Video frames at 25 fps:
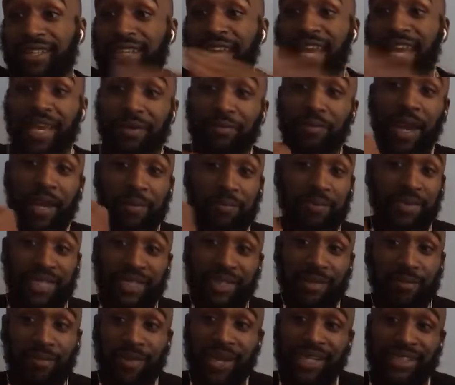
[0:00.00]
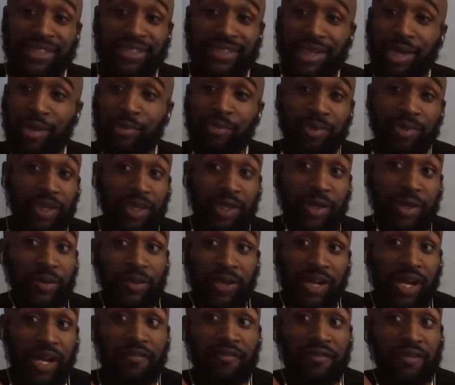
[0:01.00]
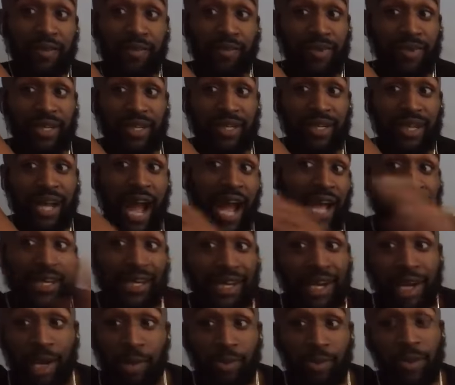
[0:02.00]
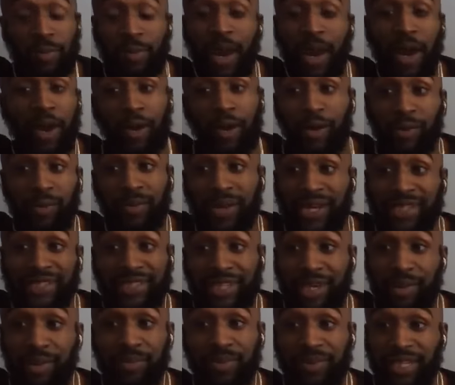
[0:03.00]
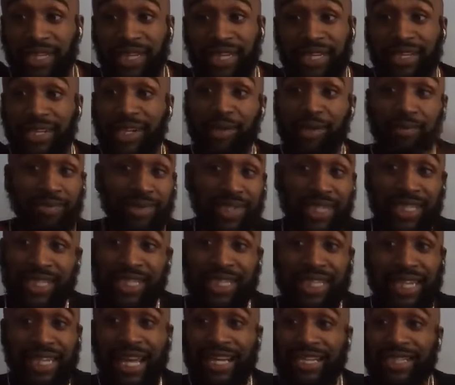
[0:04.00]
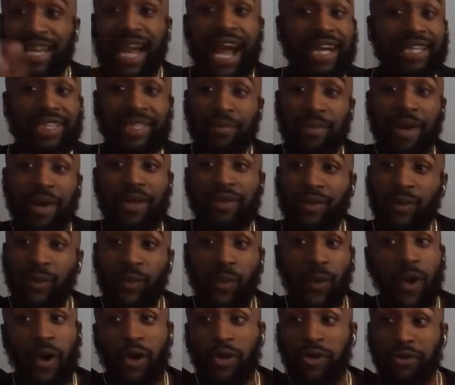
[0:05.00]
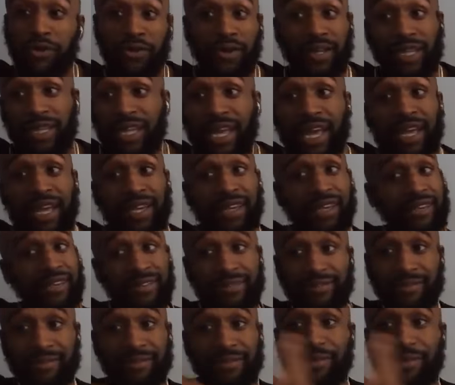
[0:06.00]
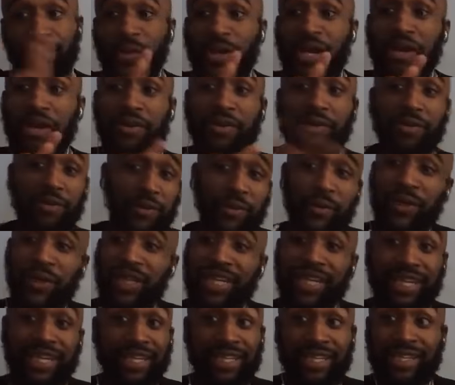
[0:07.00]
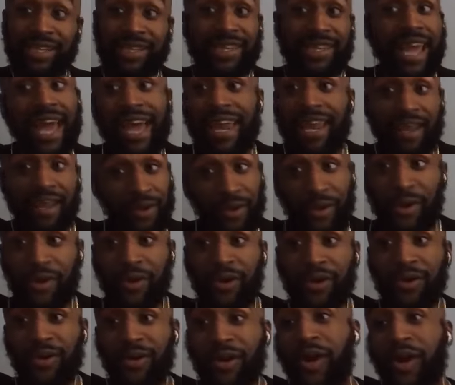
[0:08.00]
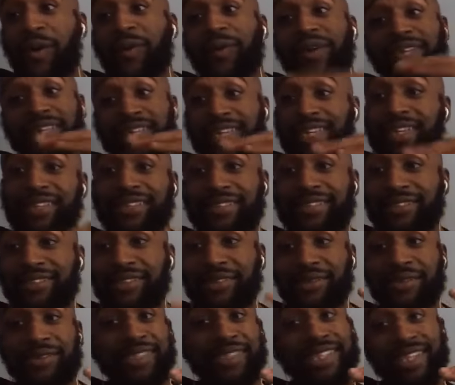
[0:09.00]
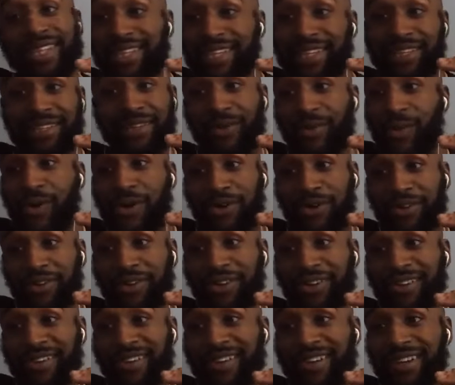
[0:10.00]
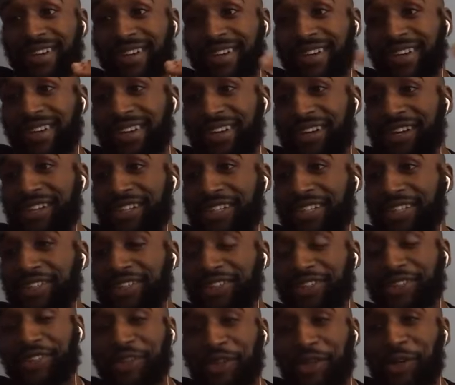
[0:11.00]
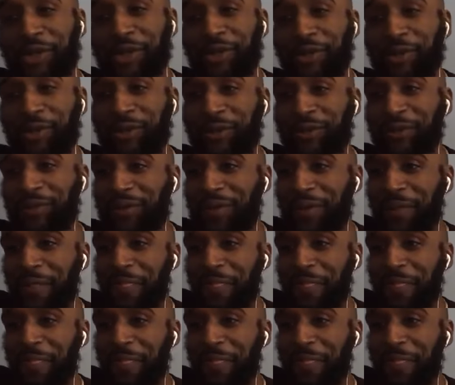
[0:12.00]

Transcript: they might be the best company or whatever, but I can come with my own best company and completely like knock them out the water and like, well, we didn't need that at all. All we needed to do was clean the water. So,